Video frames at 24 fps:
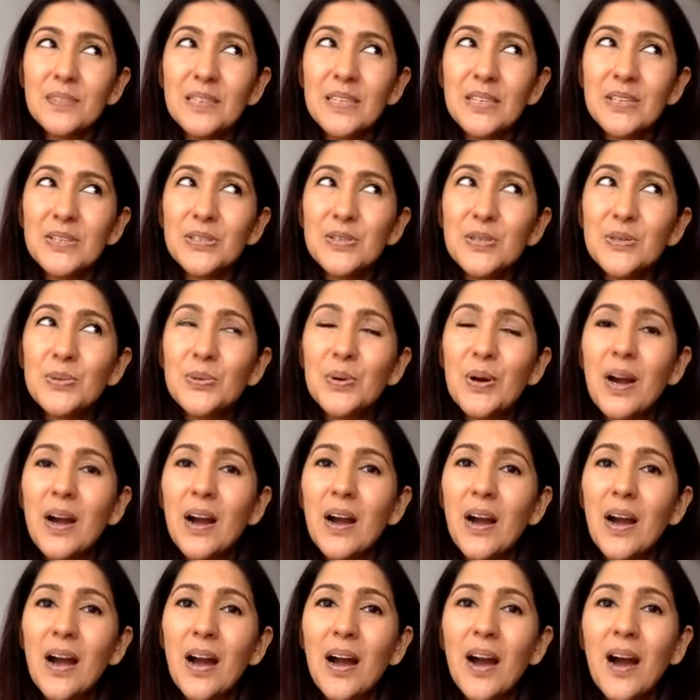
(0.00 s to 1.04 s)
to
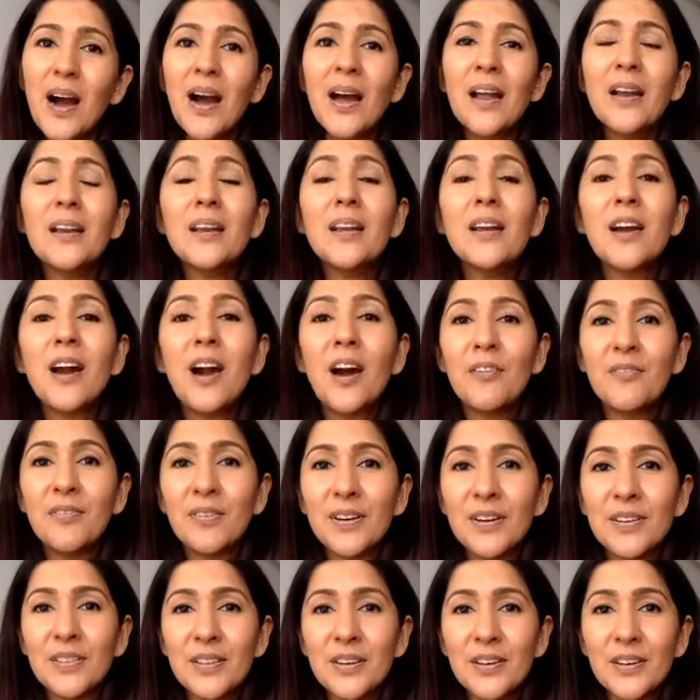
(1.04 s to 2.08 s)

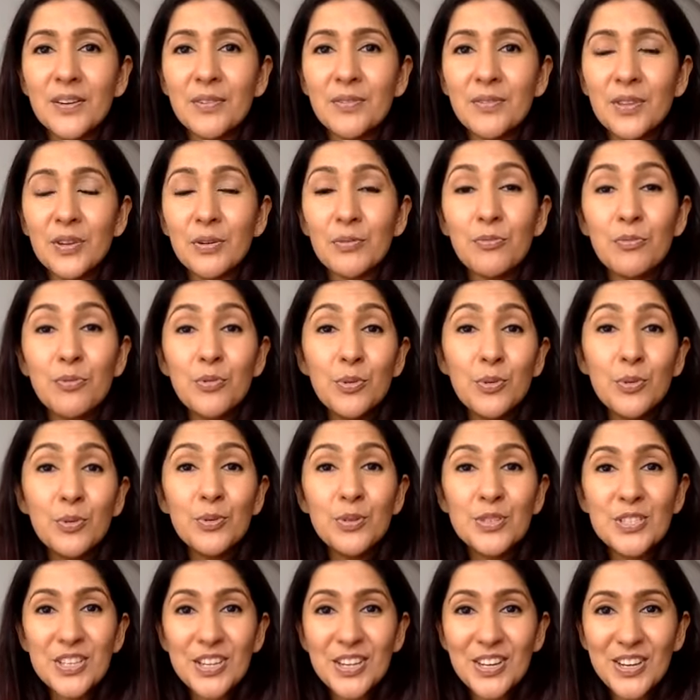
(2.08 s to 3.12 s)
uncover the
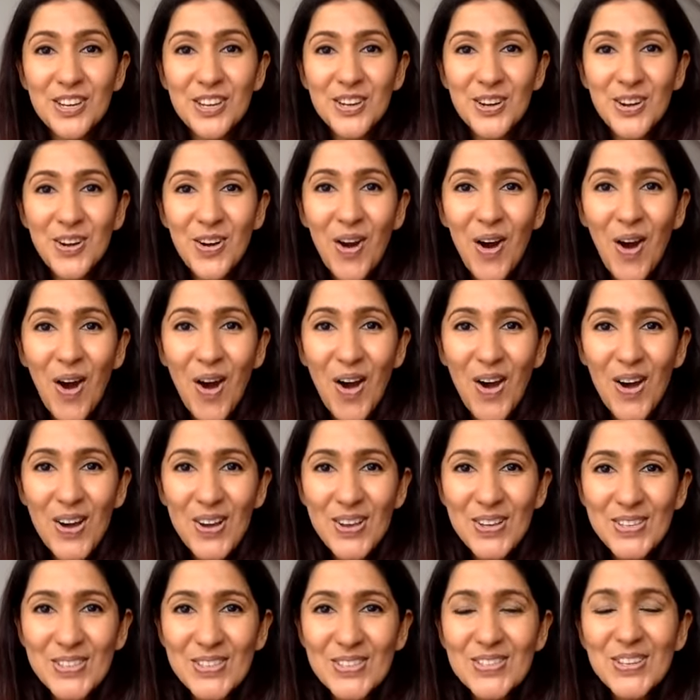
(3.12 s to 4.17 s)
root
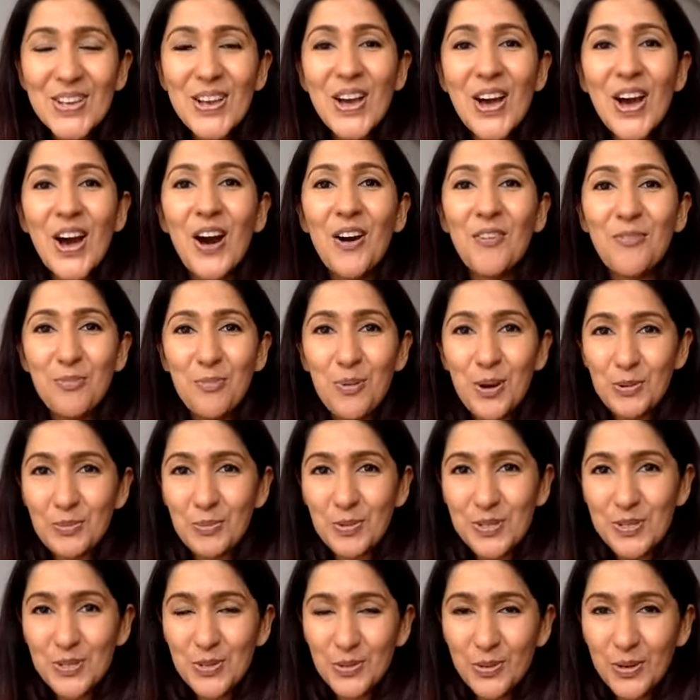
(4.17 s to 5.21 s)
cause of what
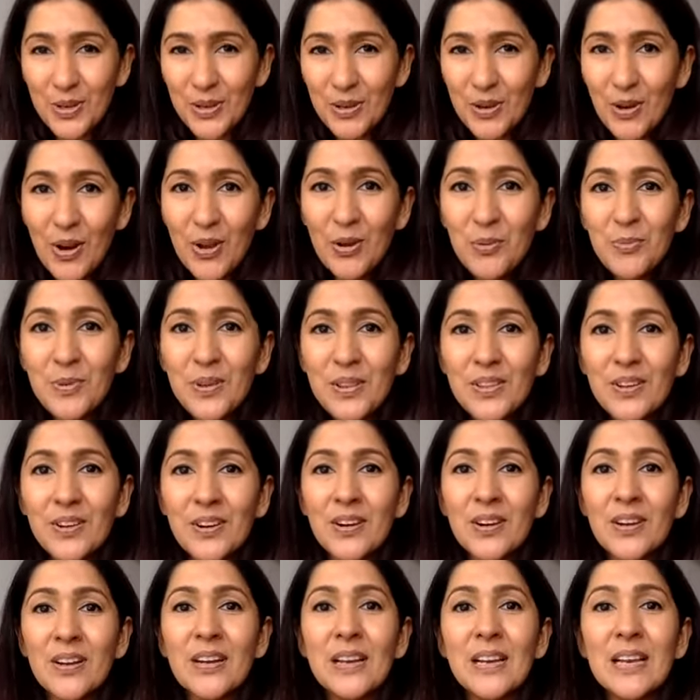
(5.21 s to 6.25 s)
was going on with
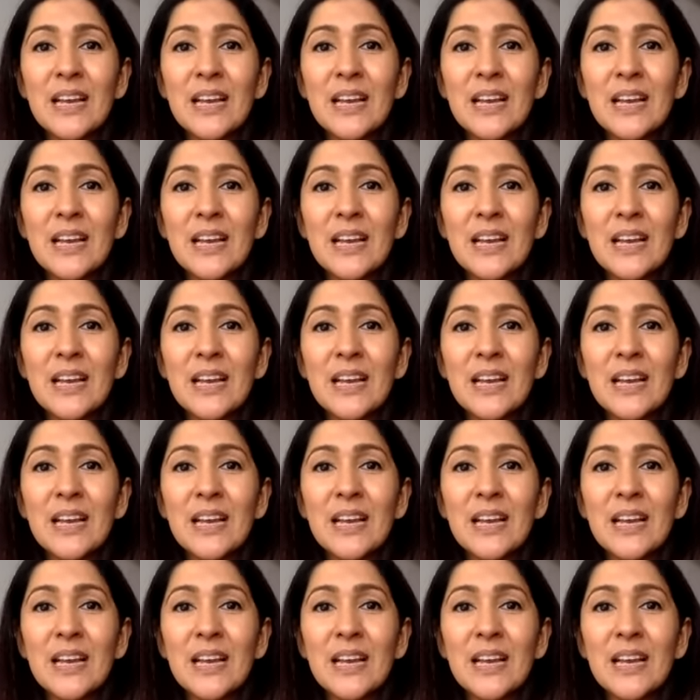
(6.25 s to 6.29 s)
her,